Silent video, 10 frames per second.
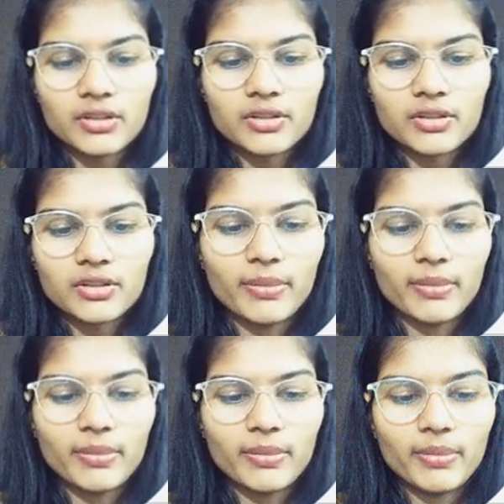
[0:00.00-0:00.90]
So
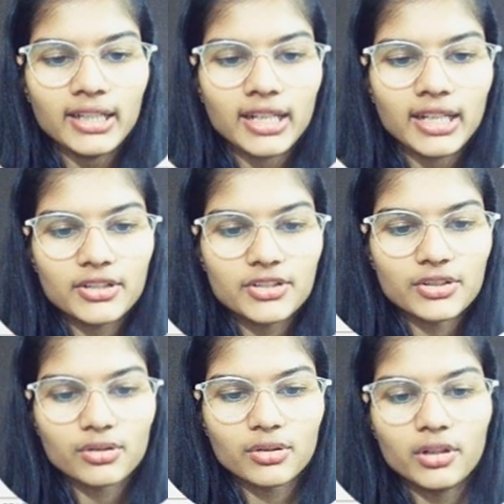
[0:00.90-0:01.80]
binary
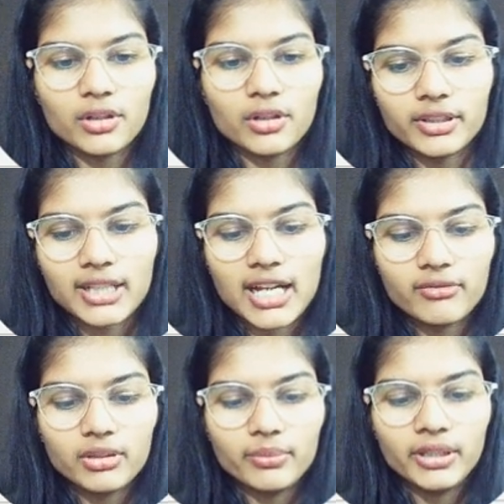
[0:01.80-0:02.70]
underscore tree, that
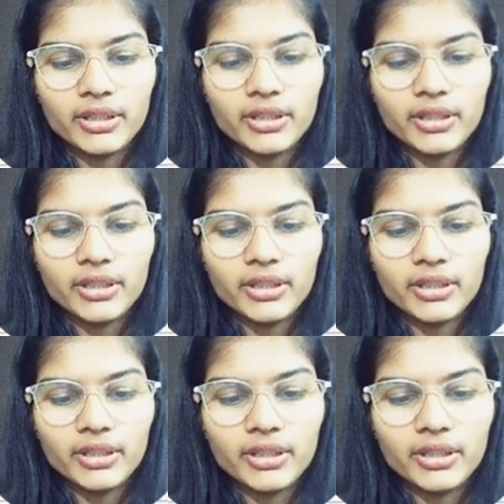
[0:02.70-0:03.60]
will be equal to
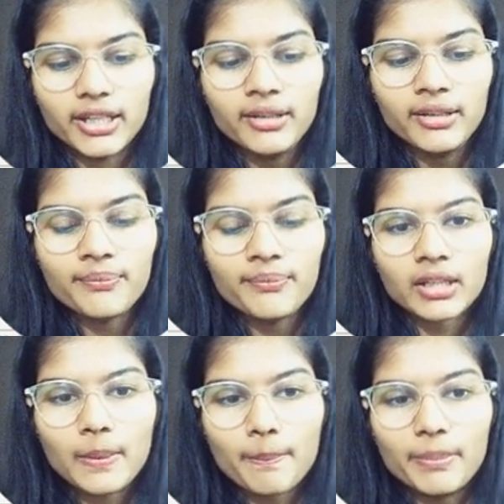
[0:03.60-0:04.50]
my
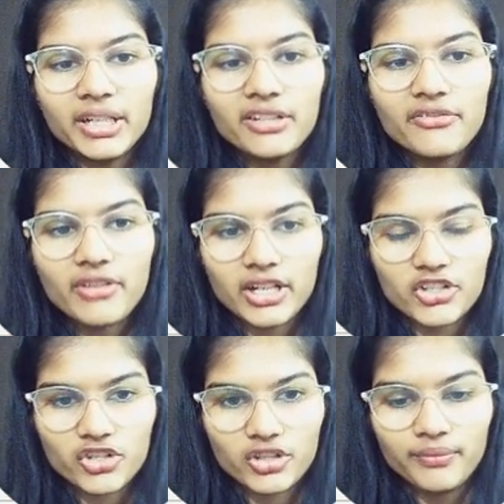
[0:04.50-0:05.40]
build
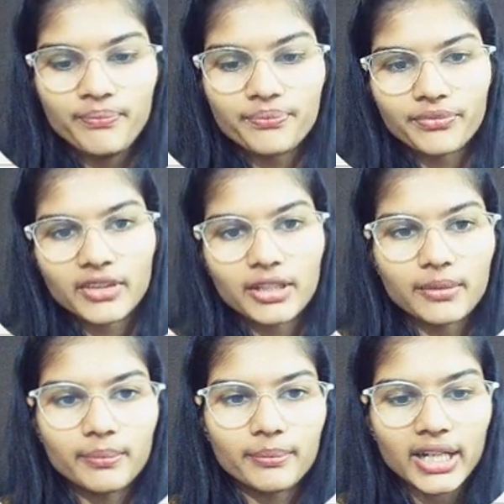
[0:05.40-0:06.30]
function
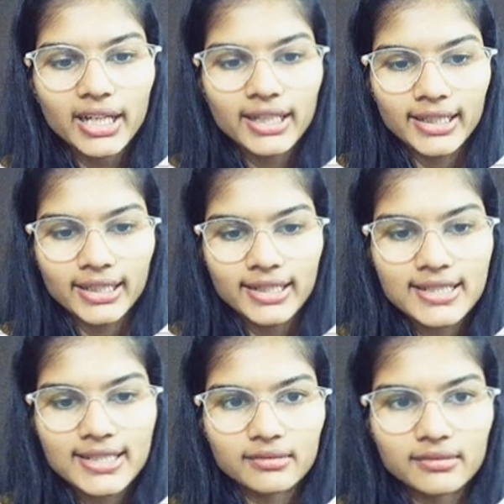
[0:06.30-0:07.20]
bracket,